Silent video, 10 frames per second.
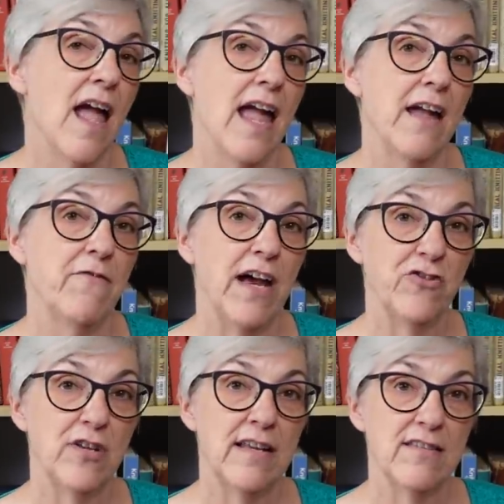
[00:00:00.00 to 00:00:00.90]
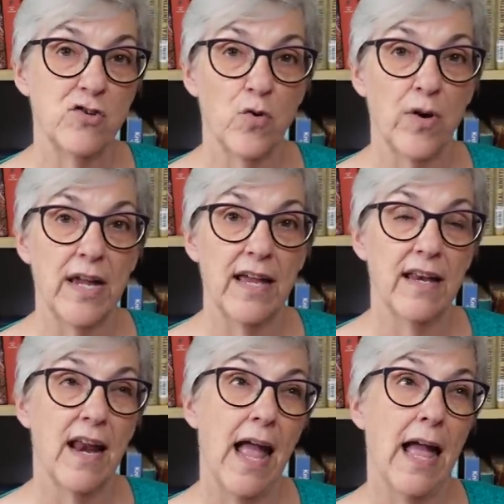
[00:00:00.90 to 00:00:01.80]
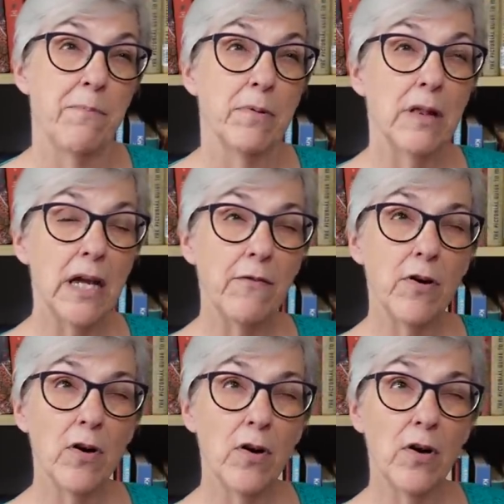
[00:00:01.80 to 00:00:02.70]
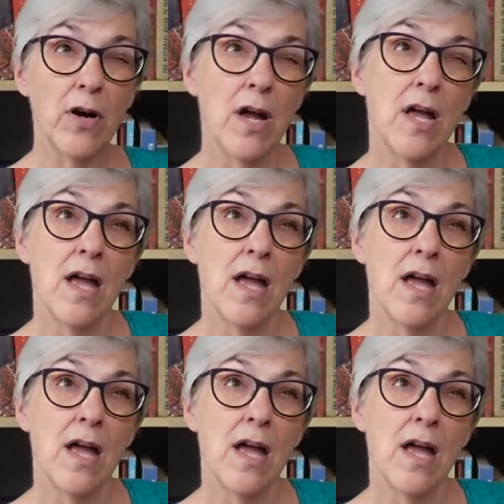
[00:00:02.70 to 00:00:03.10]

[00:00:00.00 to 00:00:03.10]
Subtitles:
a fashion historian. I believe her